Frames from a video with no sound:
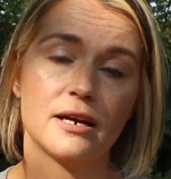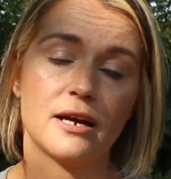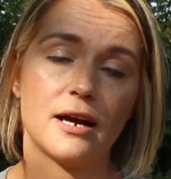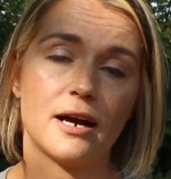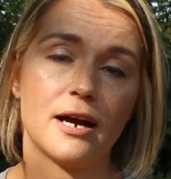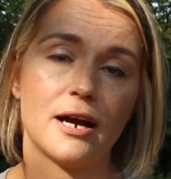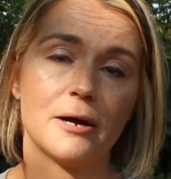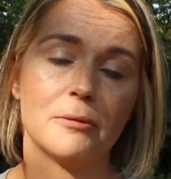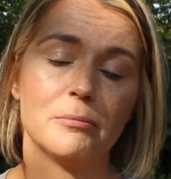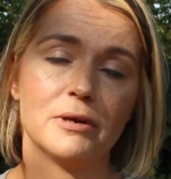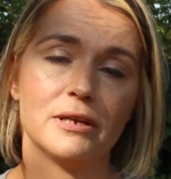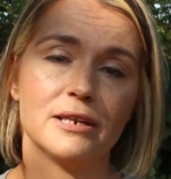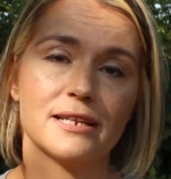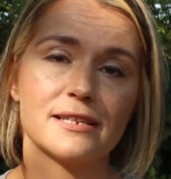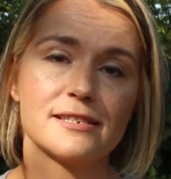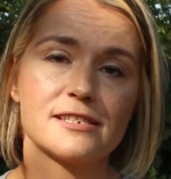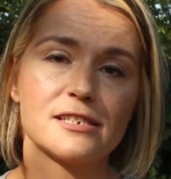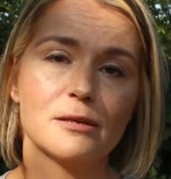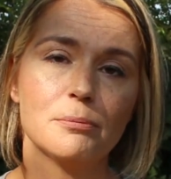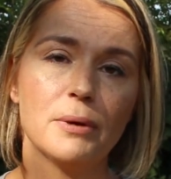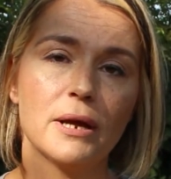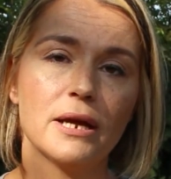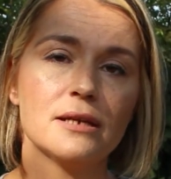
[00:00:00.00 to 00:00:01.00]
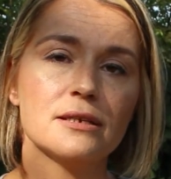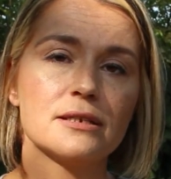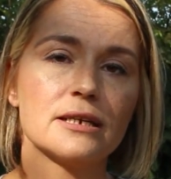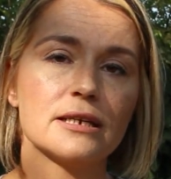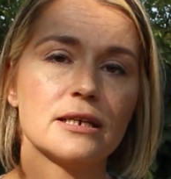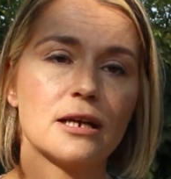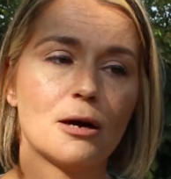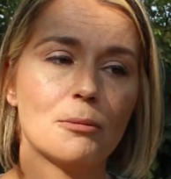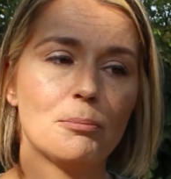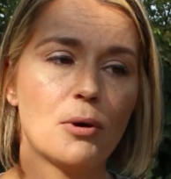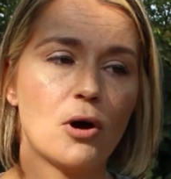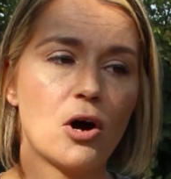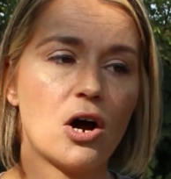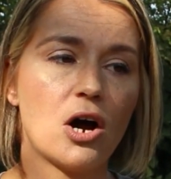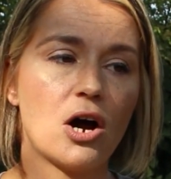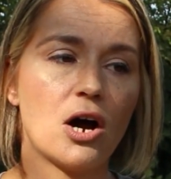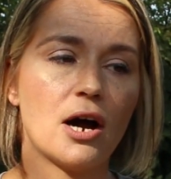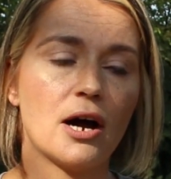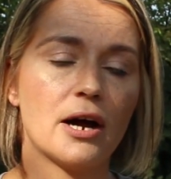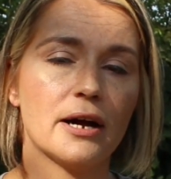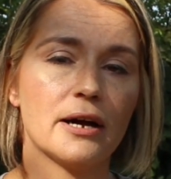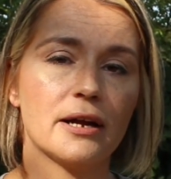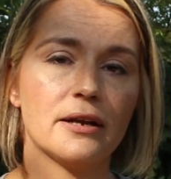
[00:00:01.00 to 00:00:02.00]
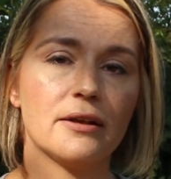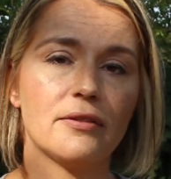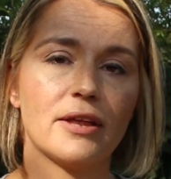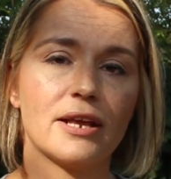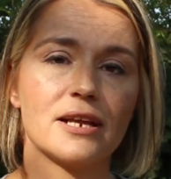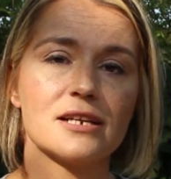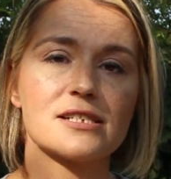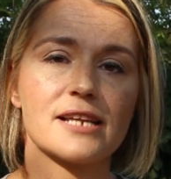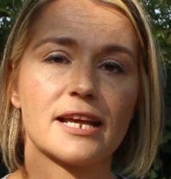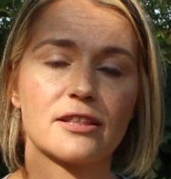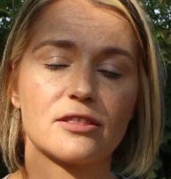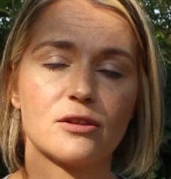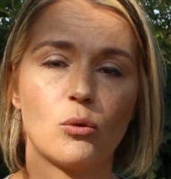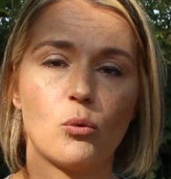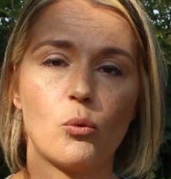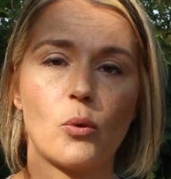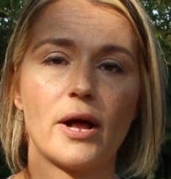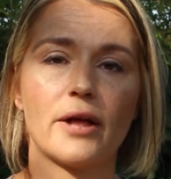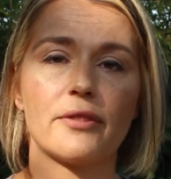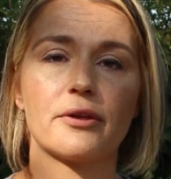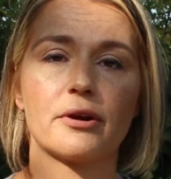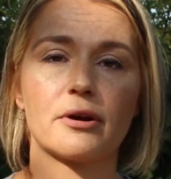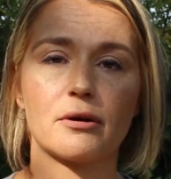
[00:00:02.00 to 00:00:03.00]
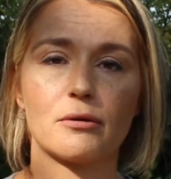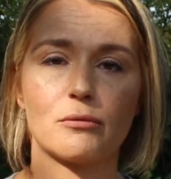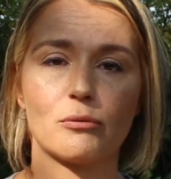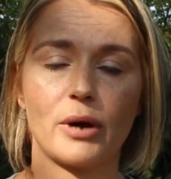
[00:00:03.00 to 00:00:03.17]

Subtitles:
and it's dependent upon things like the weather,